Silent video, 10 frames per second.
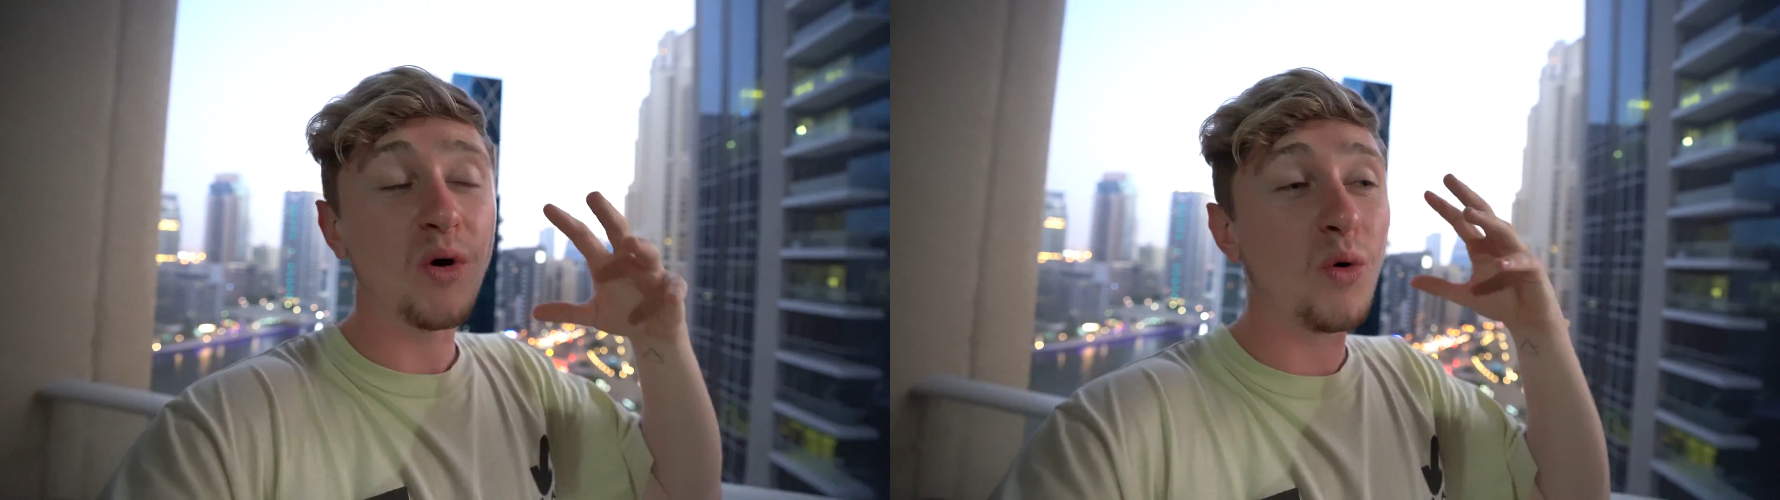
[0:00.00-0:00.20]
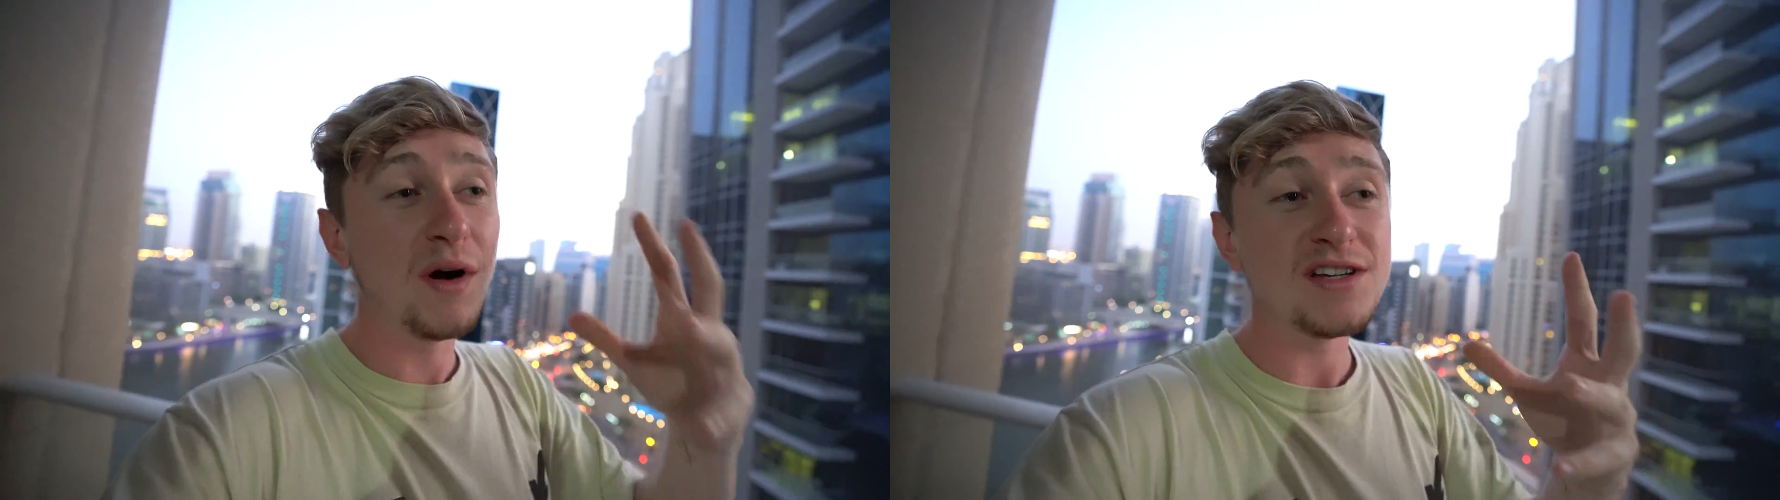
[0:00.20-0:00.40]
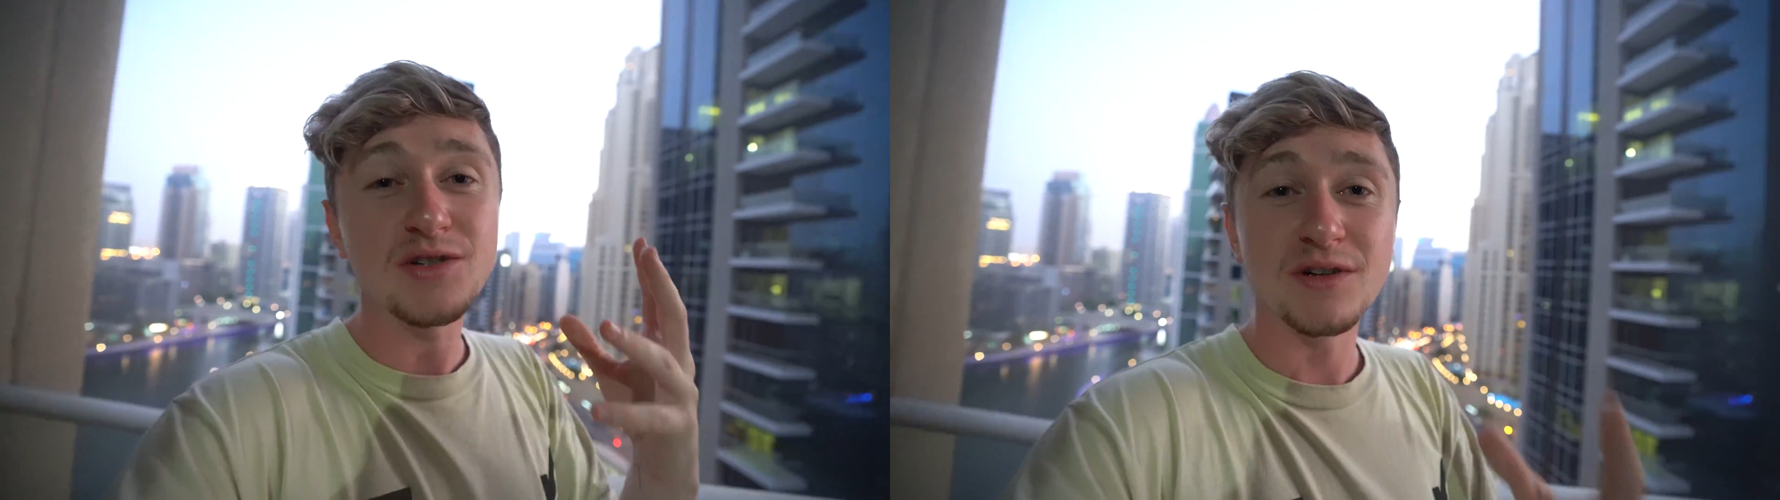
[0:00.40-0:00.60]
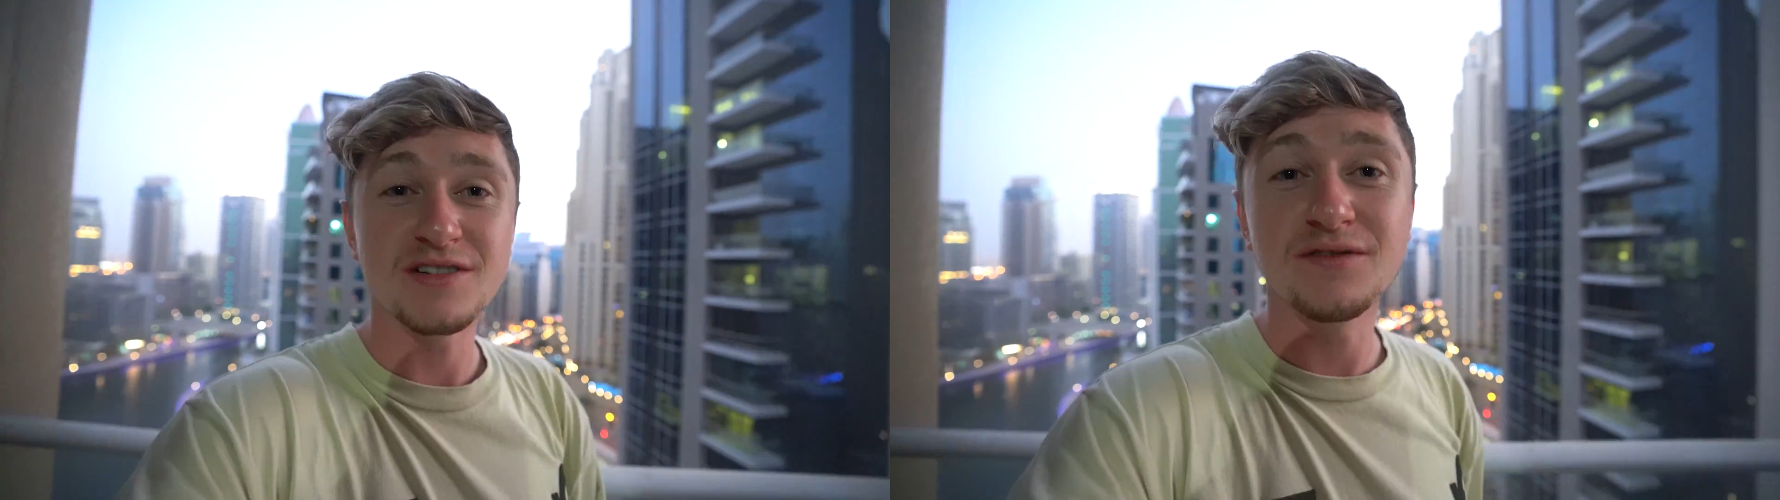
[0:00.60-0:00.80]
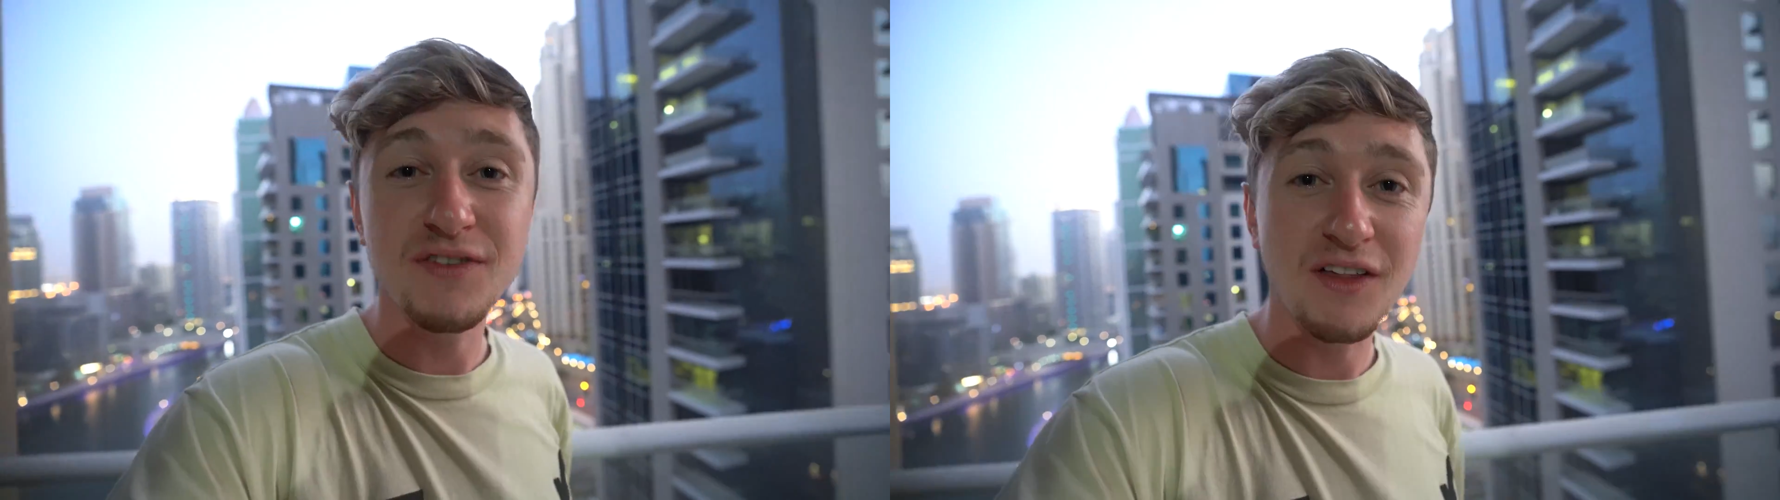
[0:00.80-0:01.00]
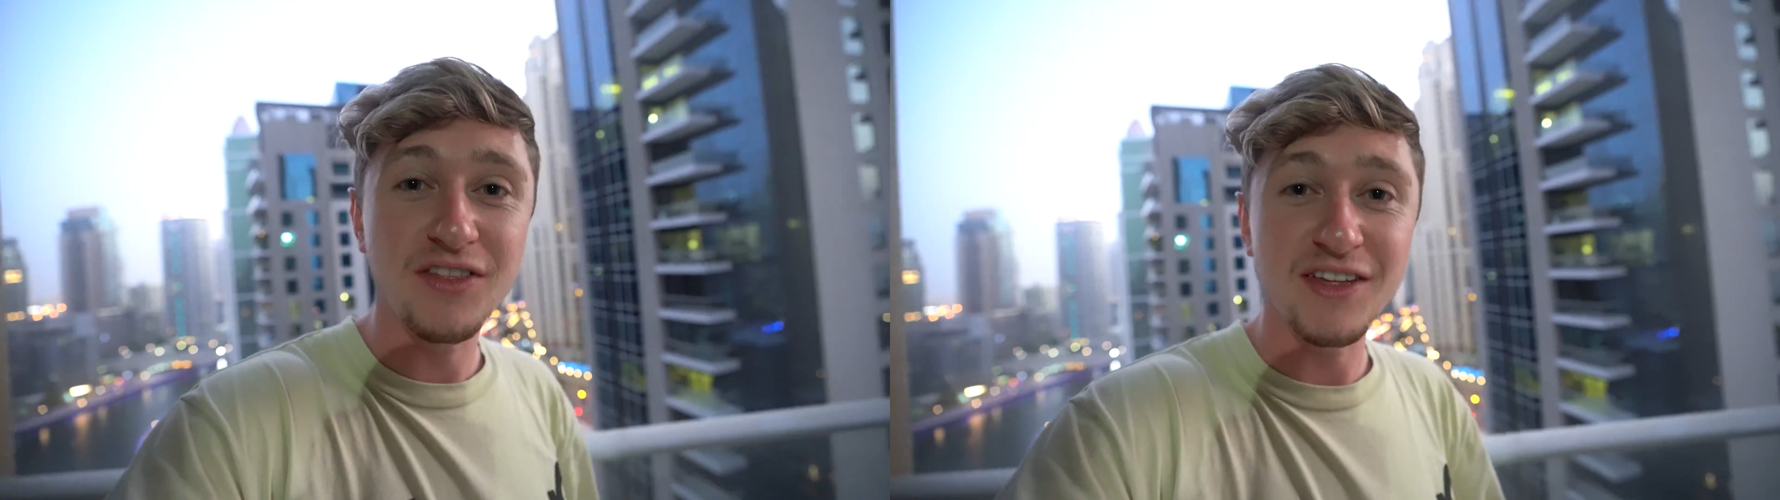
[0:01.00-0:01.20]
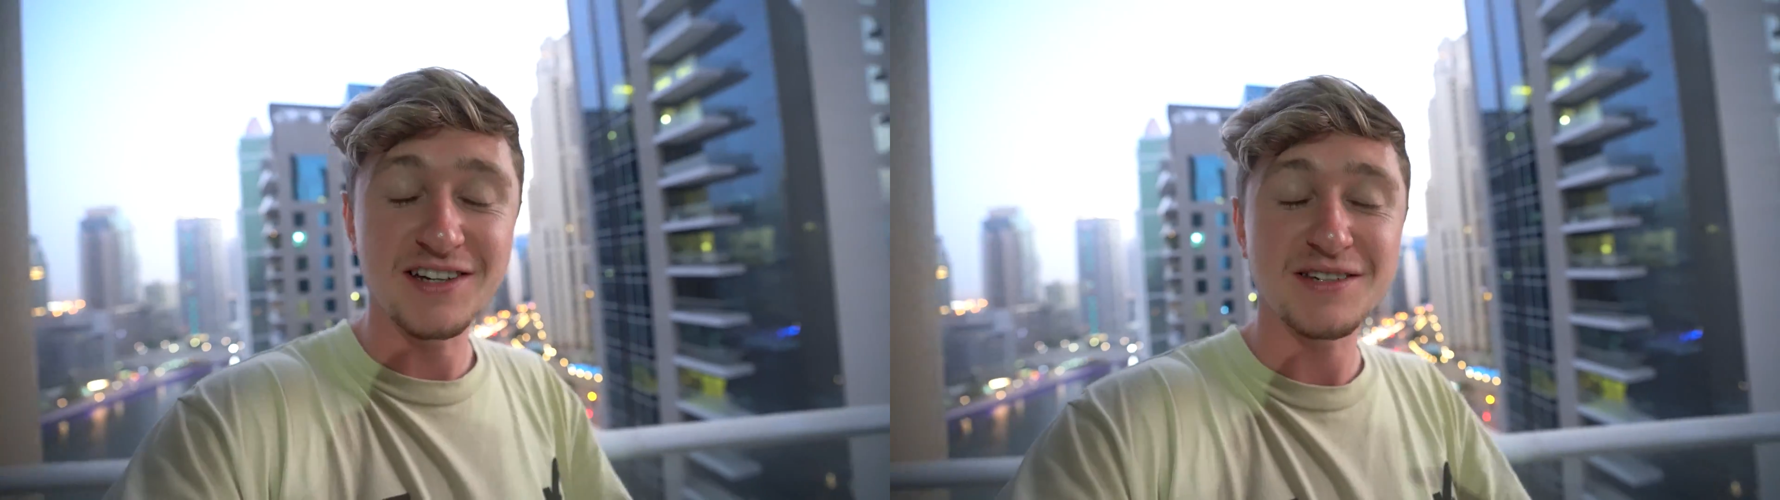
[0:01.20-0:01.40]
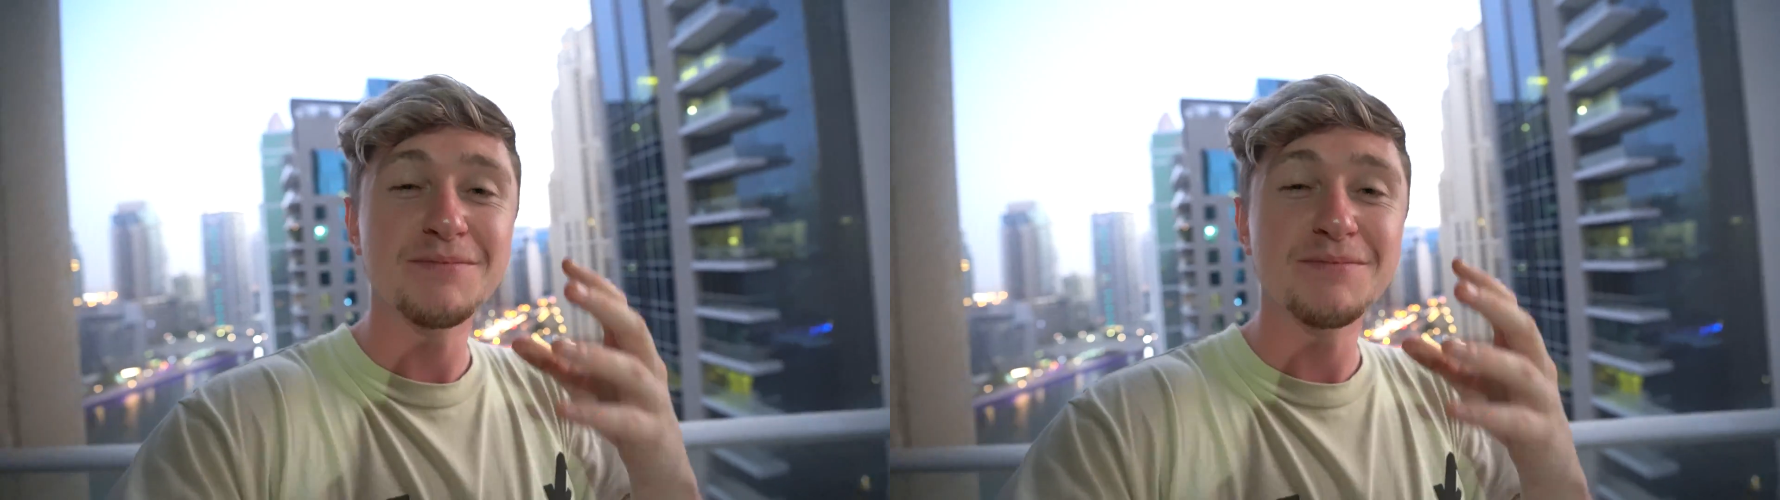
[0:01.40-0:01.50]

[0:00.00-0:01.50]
always doing some fun things,